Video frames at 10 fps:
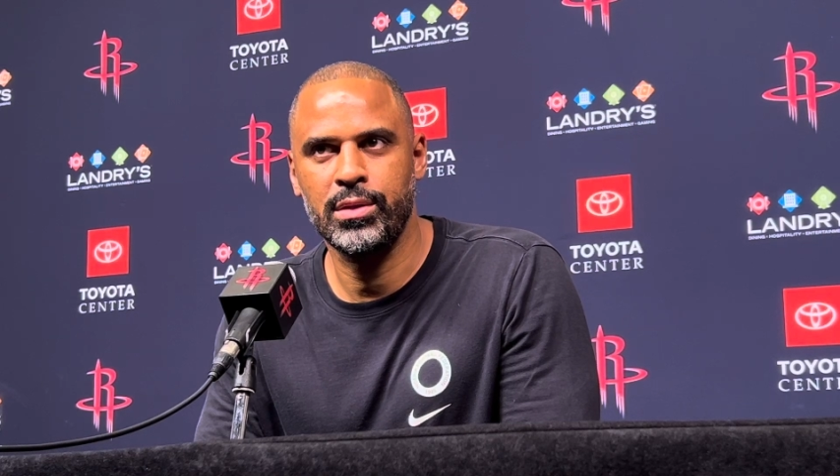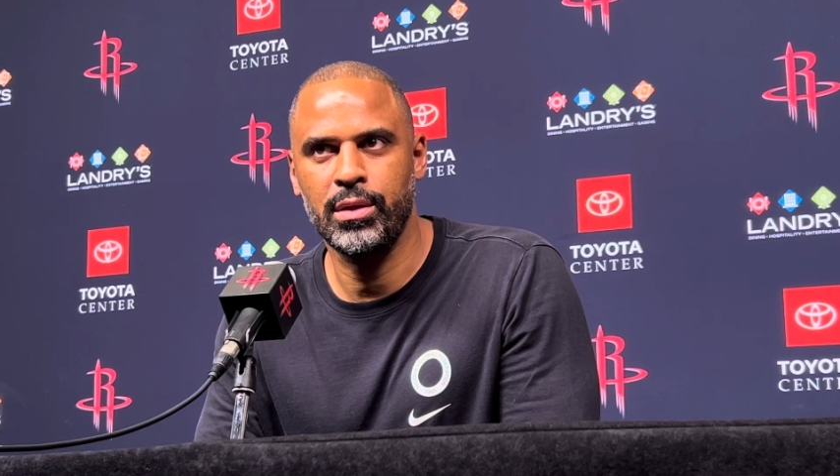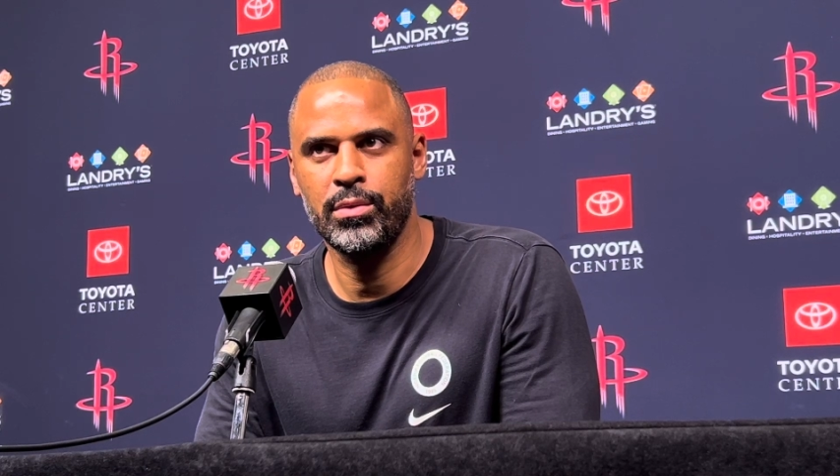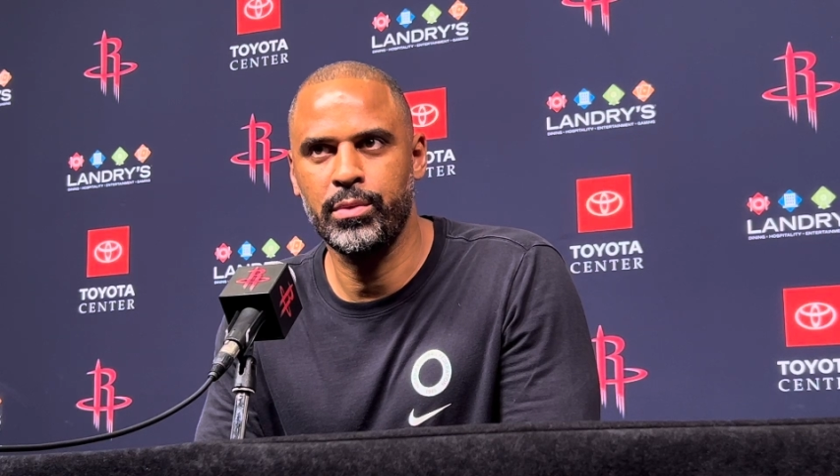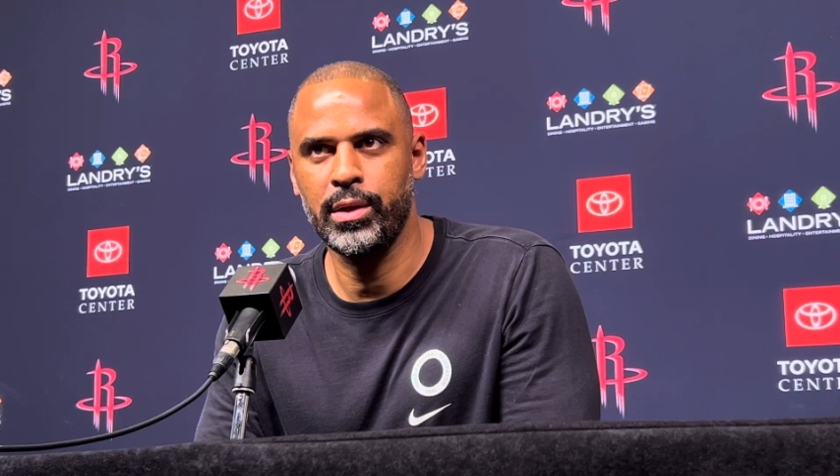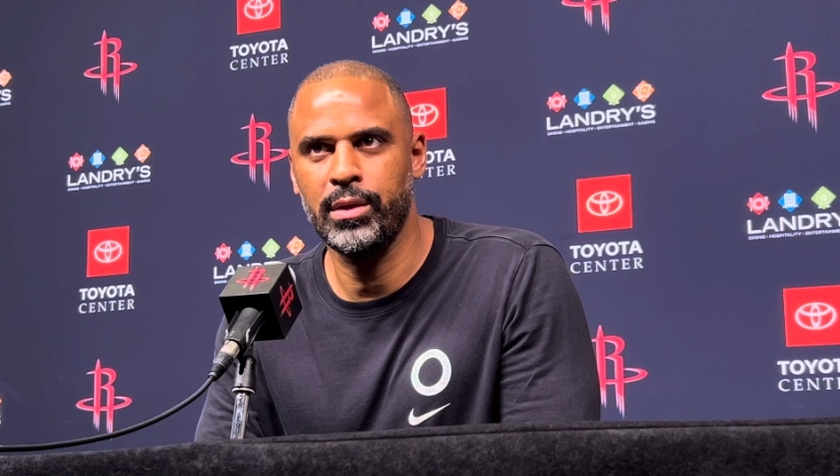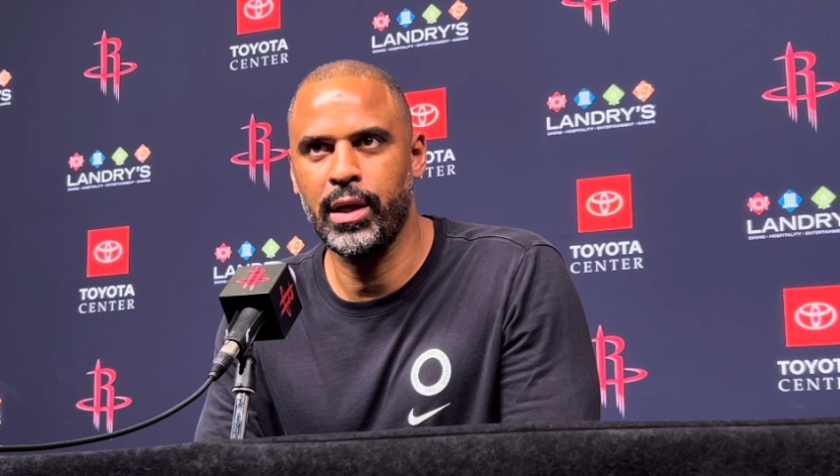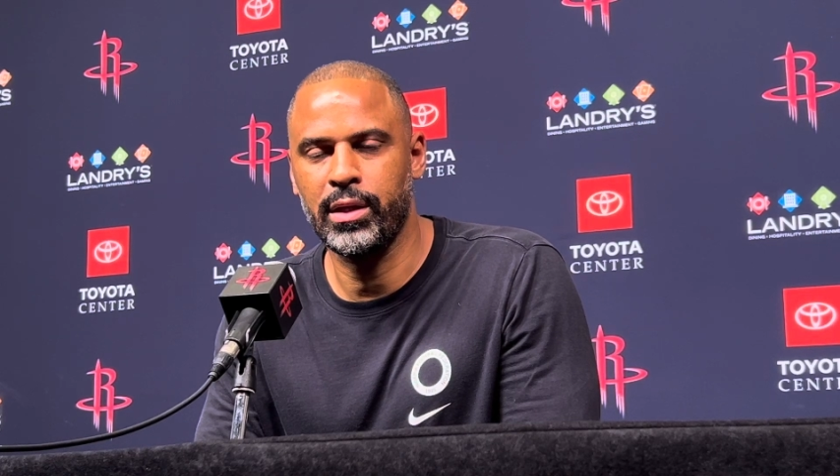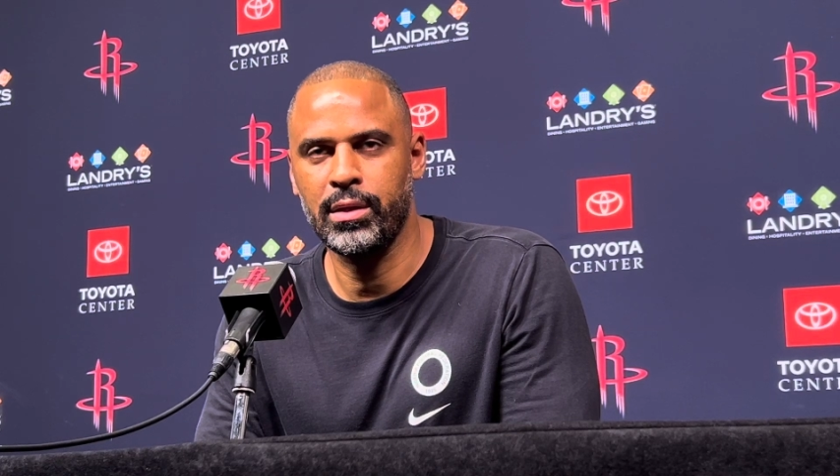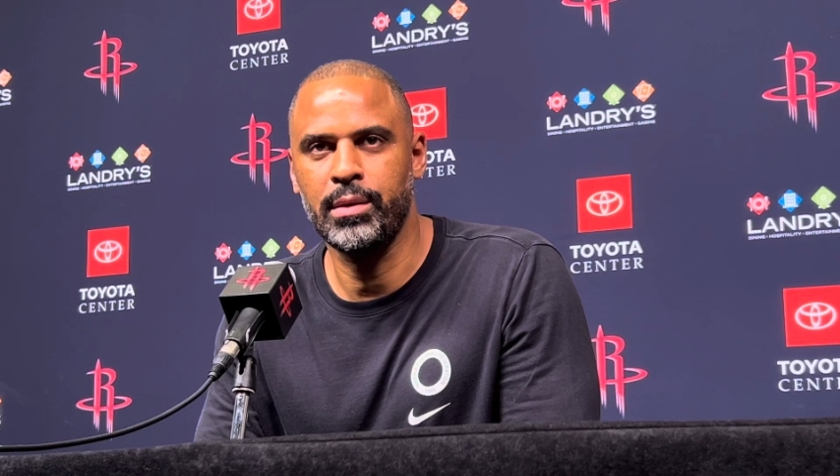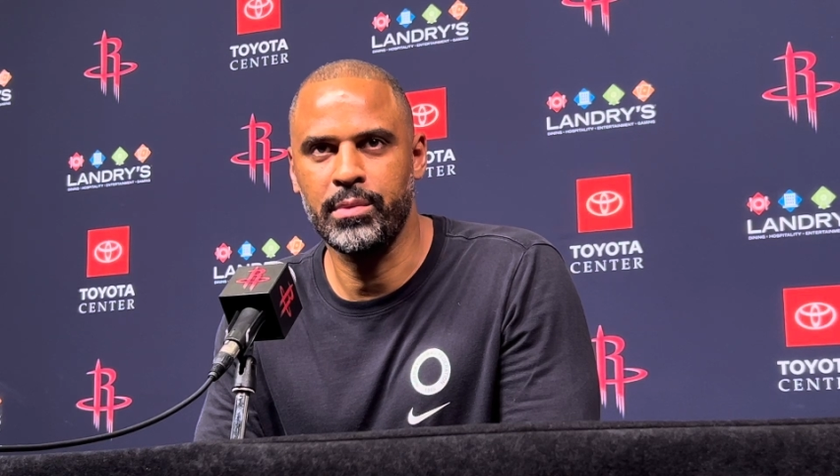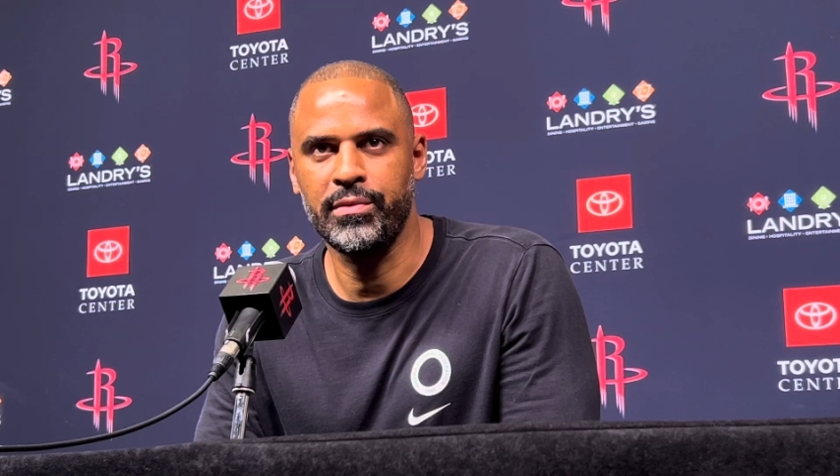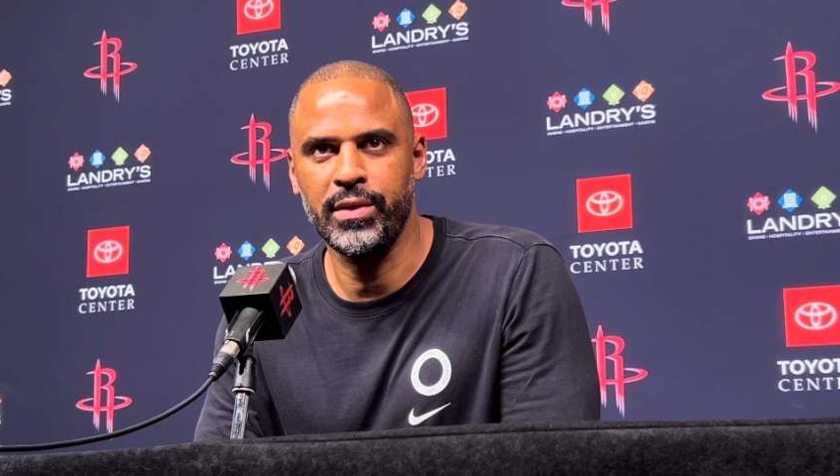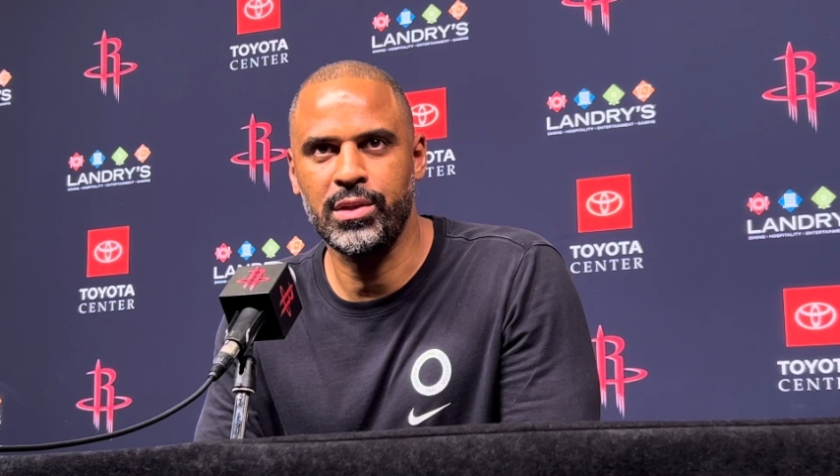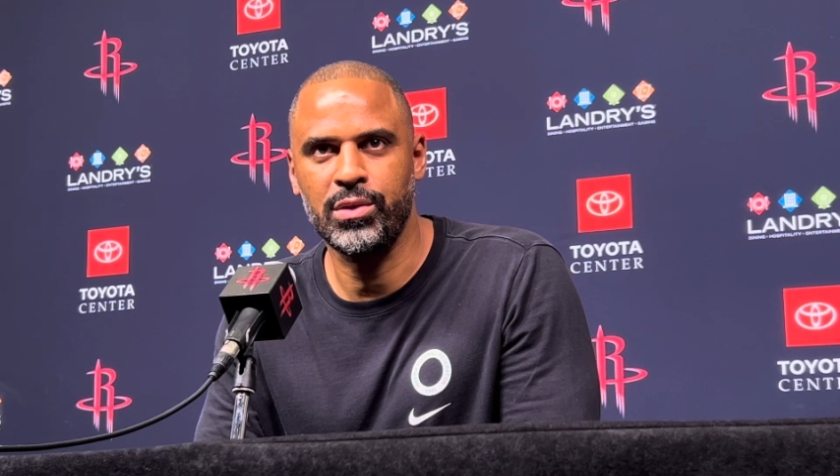So we liked him to finish